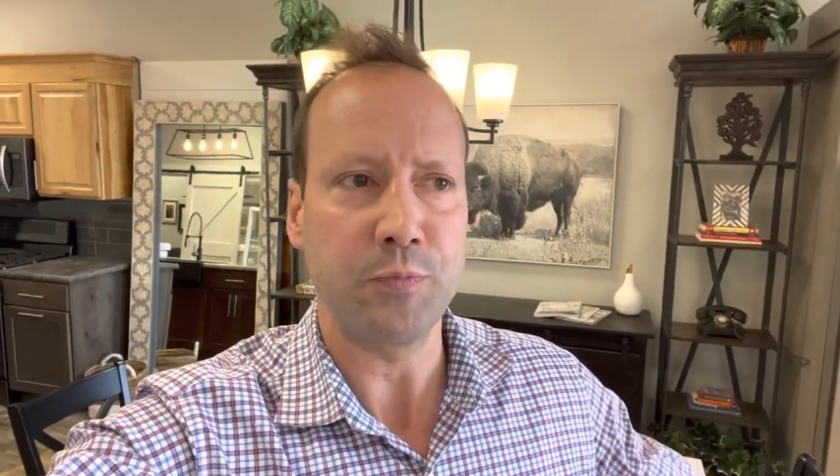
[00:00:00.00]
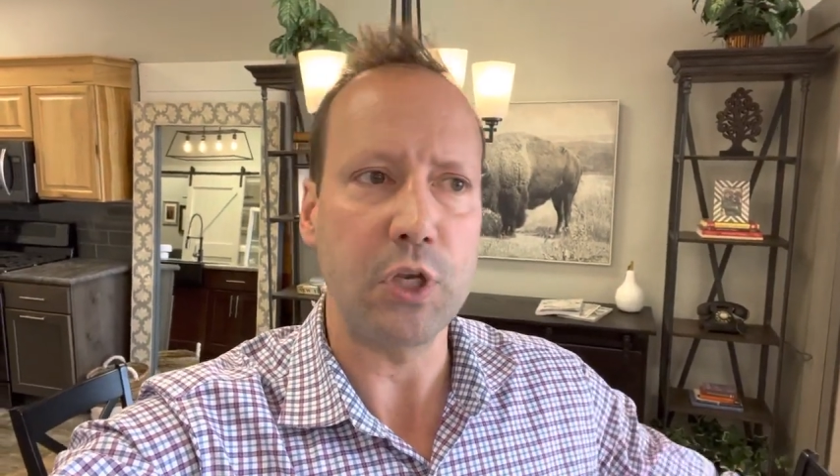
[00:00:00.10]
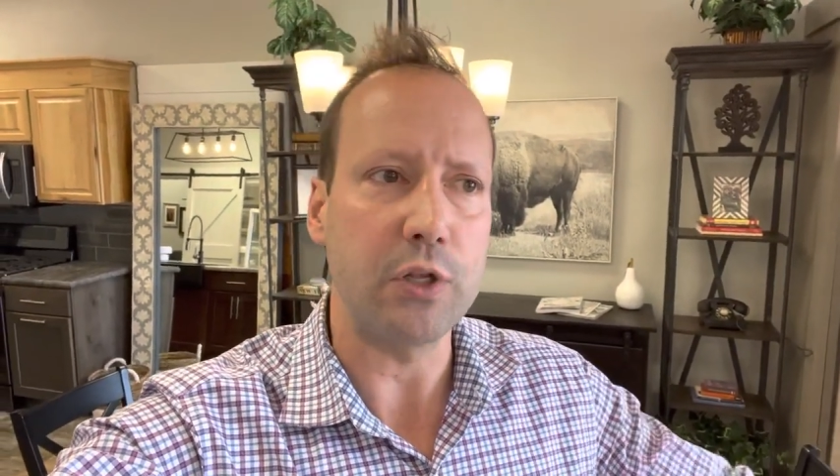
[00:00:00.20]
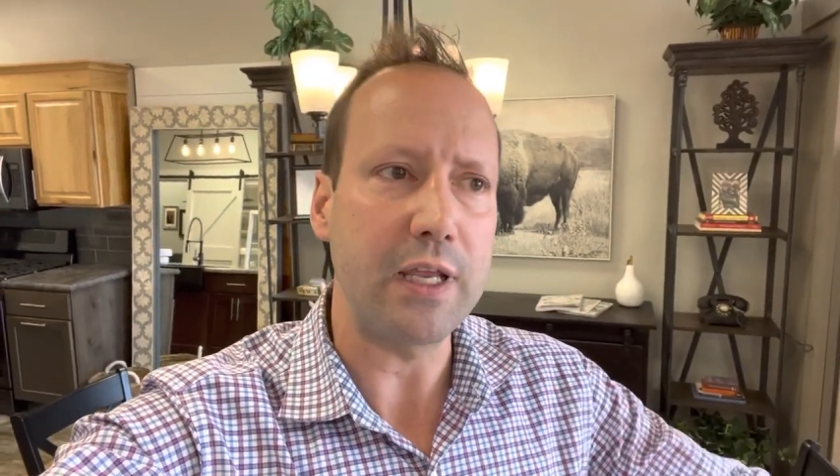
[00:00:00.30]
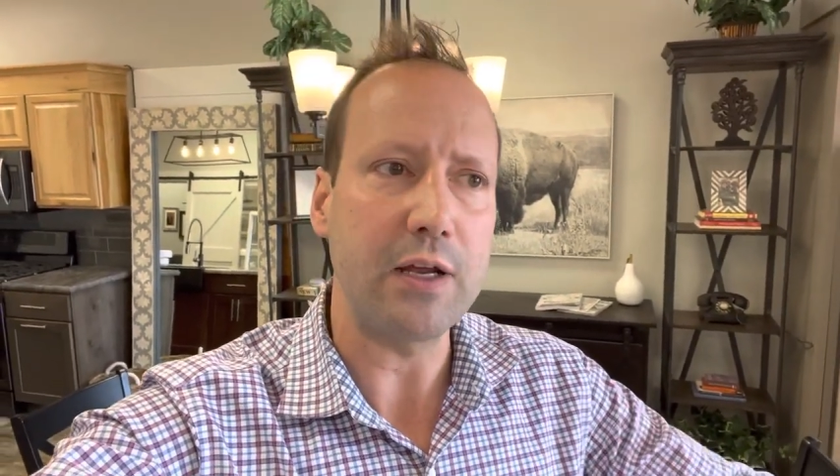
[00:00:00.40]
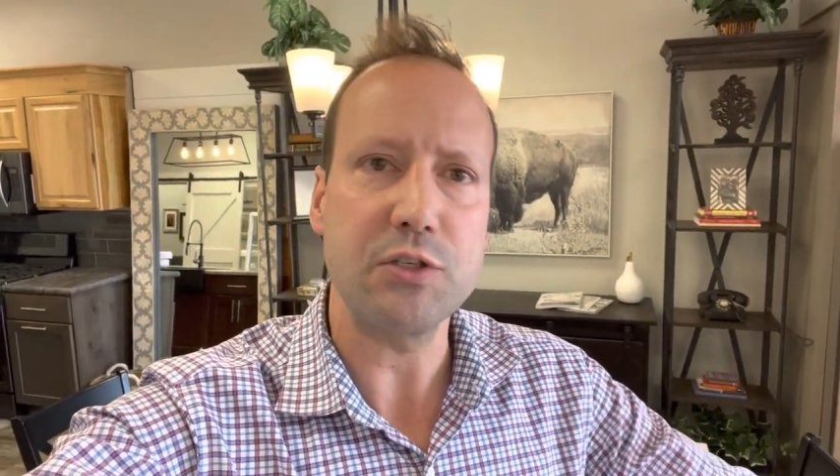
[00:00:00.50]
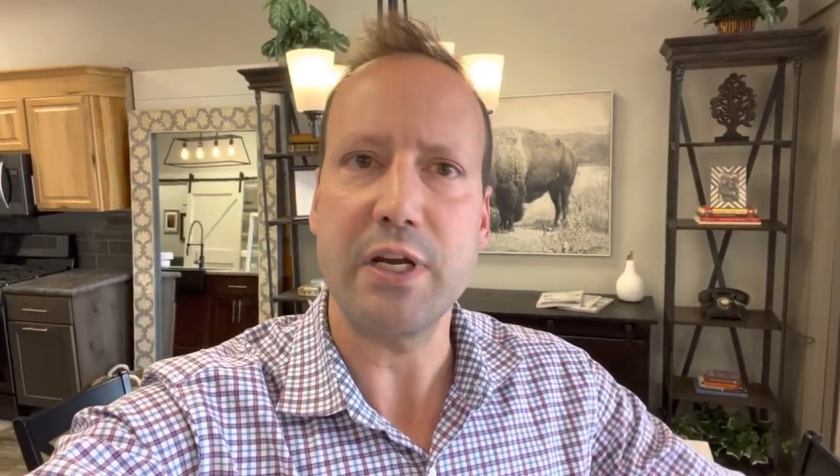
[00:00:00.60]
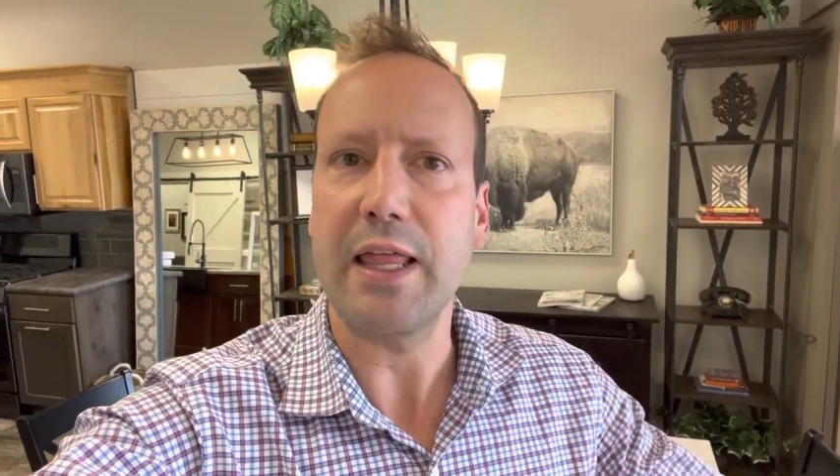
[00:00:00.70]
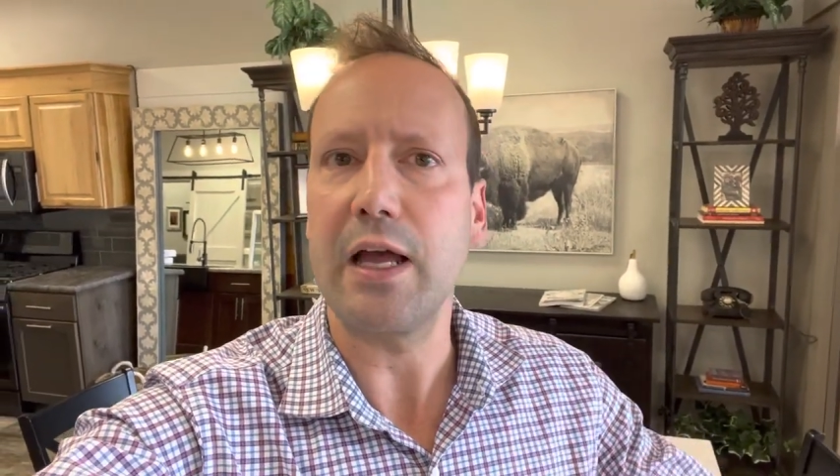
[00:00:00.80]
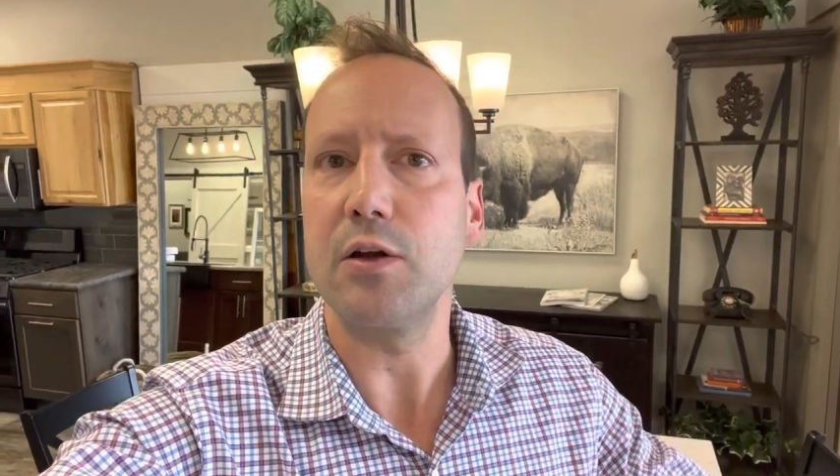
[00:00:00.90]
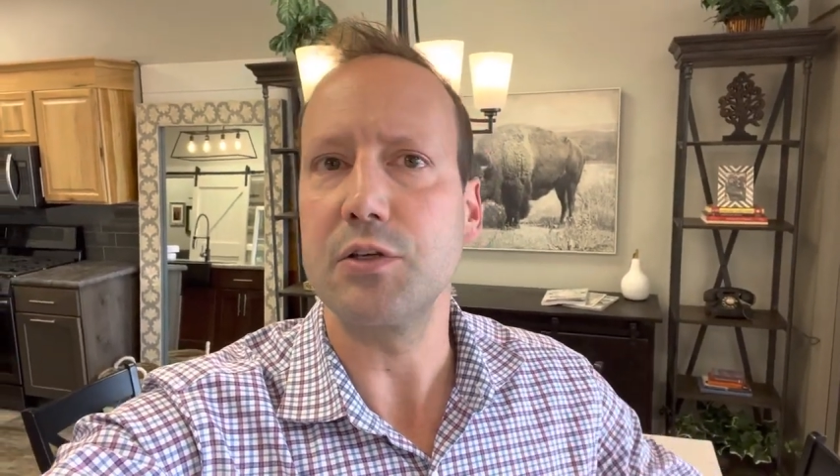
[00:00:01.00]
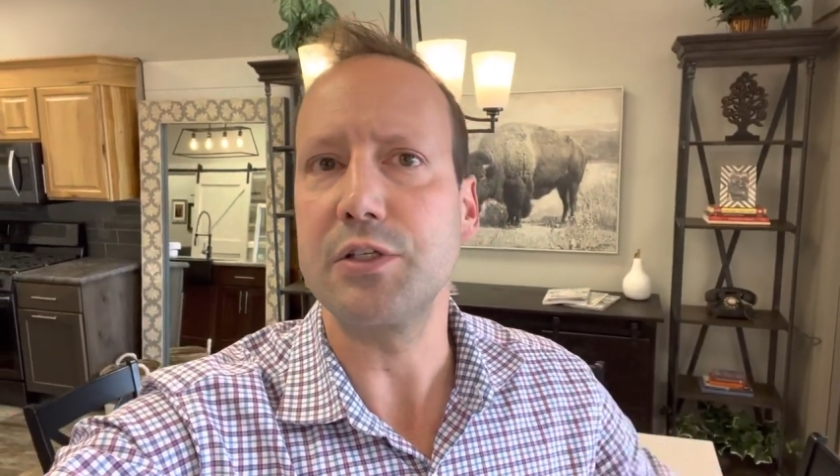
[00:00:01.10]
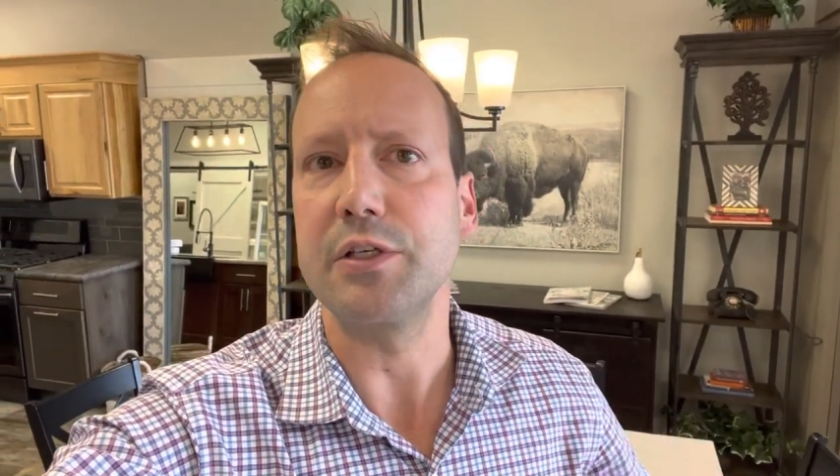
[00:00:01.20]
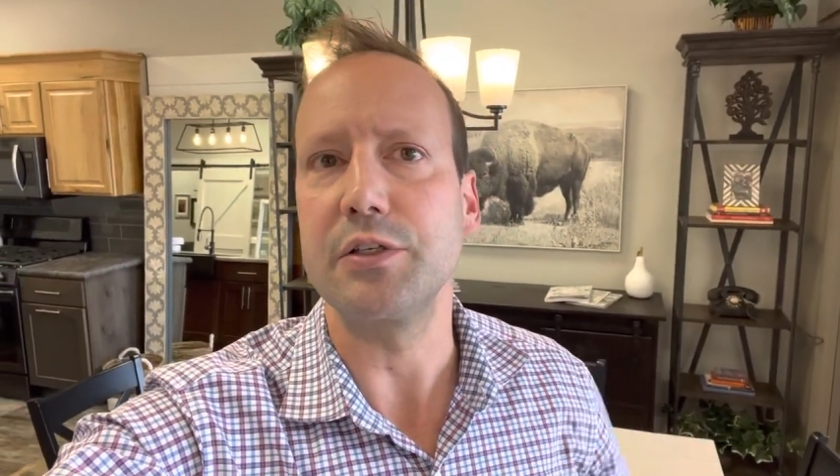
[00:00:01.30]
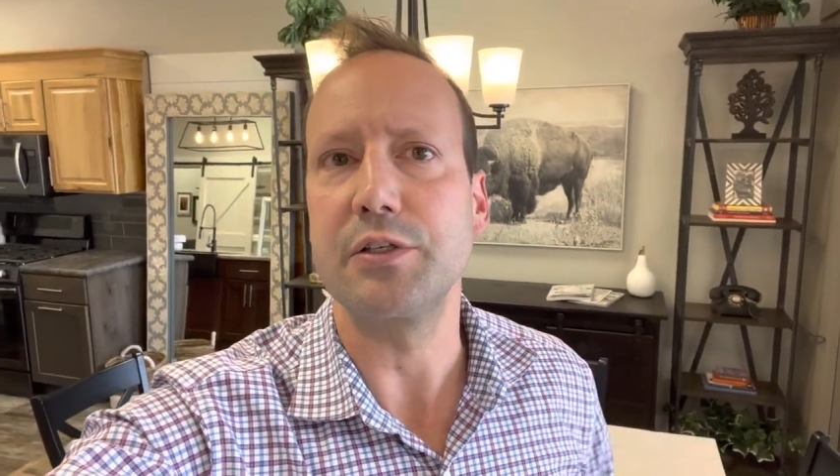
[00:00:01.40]
you know, the outside of the
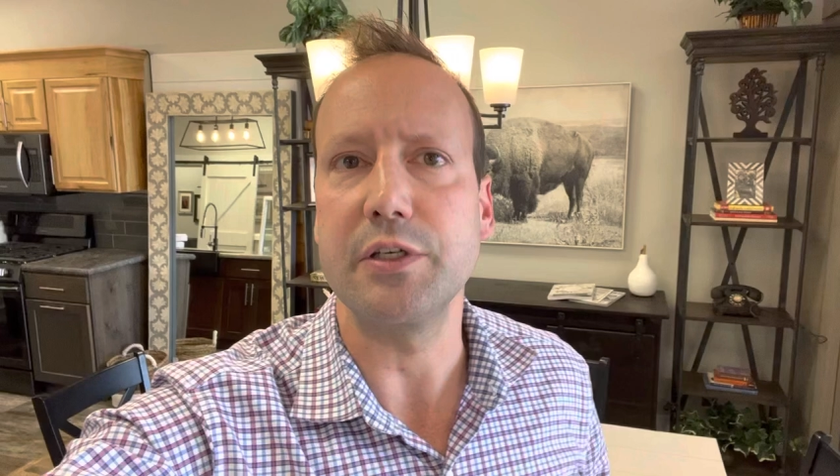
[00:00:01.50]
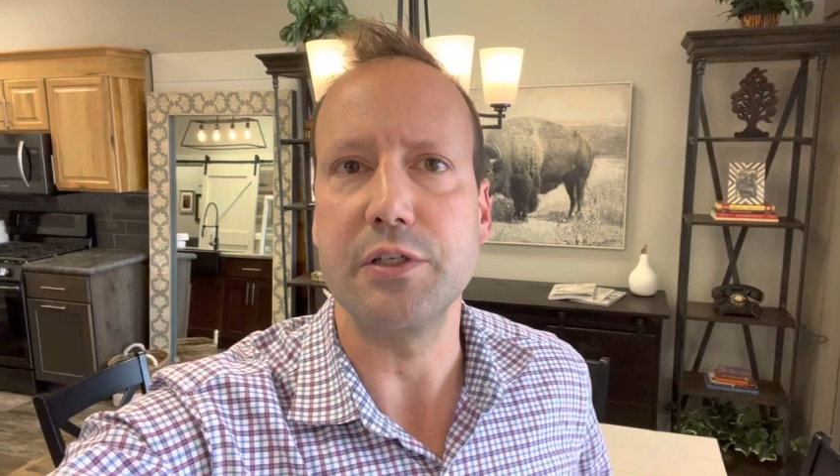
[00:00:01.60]
house is